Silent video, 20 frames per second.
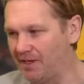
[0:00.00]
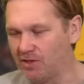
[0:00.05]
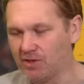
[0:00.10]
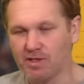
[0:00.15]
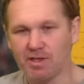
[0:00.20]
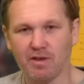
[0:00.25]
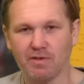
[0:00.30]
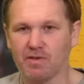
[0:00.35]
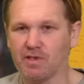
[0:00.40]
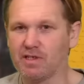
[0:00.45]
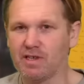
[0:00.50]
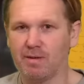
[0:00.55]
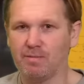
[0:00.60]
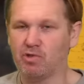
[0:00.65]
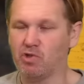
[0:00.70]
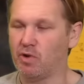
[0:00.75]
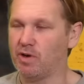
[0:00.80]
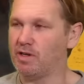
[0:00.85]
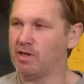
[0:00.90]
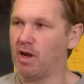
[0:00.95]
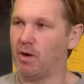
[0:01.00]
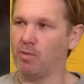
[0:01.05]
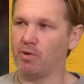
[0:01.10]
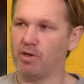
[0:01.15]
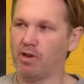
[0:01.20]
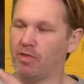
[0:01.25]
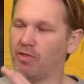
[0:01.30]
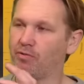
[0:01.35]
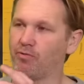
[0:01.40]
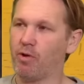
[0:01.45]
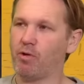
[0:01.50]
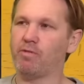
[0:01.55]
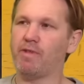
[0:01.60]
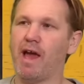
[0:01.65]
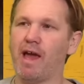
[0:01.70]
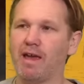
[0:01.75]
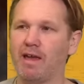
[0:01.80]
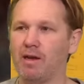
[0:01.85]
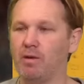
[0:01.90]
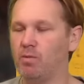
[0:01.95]
just doesn't seem joined up when you throw
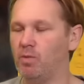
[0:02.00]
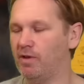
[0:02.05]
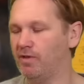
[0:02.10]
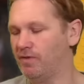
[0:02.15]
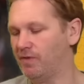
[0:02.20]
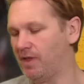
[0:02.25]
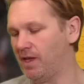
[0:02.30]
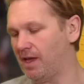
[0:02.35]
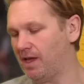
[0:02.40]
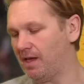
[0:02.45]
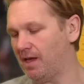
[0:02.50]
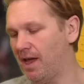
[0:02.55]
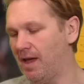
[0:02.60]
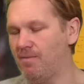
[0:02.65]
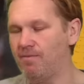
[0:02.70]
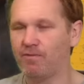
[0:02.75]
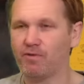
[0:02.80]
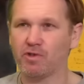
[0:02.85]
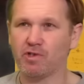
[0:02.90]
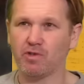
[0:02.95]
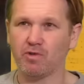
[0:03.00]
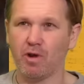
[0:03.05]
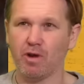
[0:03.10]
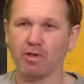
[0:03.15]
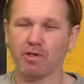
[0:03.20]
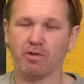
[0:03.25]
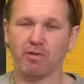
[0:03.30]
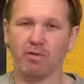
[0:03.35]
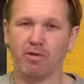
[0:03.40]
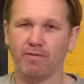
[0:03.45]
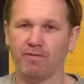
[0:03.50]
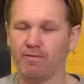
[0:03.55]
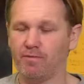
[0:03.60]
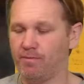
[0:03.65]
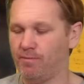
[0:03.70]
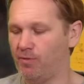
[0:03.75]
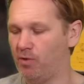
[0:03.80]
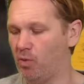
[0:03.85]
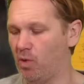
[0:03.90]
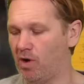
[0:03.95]
that in with the infrastructure of
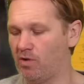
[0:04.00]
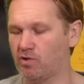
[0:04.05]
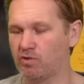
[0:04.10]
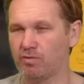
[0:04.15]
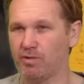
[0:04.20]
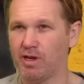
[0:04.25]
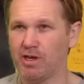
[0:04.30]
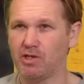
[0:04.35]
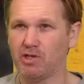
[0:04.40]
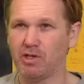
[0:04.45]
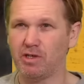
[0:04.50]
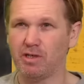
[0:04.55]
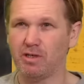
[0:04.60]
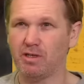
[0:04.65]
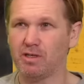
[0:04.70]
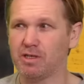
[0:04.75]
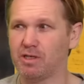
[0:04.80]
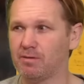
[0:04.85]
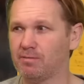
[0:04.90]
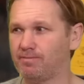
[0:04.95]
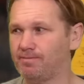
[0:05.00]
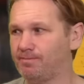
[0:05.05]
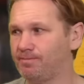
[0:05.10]
the Welsh regions,